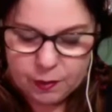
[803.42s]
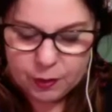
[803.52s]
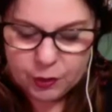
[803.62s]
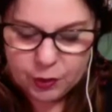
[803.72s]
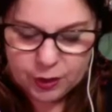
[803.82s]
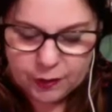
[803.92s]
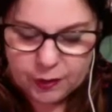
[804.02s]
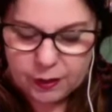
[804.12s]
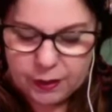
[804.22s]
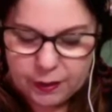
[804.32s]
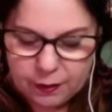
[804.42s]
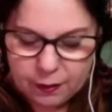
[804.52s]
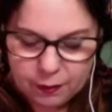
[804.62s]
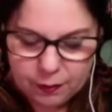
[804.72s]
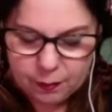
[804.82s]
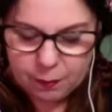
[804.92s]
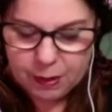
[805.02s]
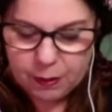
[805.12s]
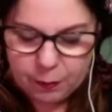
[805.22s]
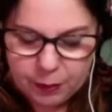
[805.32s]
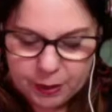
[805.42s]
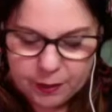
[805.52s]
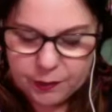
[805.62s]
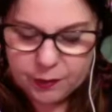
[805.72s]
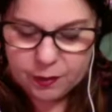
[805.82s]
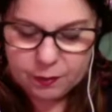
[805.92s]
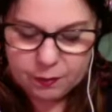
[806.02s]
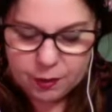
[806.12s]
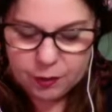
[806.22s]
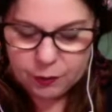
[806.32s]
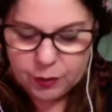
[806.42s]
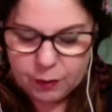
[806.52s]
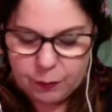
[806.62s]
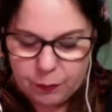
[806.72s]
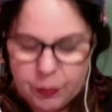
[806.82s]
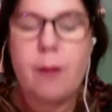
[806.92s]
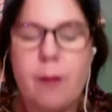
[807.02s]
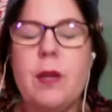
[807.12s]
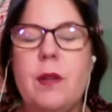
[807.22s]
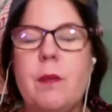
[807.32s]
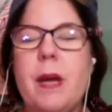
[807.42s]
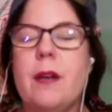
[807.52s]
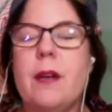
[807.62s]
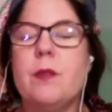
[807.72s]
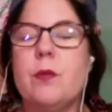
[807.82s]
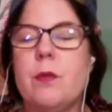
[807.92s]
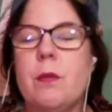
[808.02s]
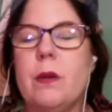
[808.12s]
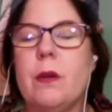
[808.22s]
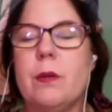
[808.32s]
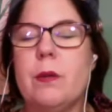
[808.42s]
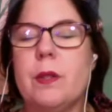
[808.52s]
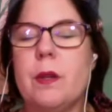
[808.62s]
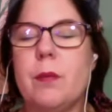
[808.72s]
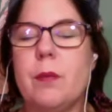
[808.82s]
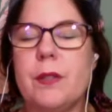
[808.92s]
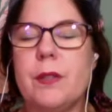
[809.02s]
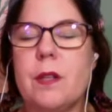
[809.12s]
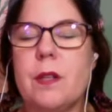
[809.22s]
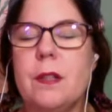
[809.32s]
She doesn't like the male because, something happened in the past with a male that was unpleasant.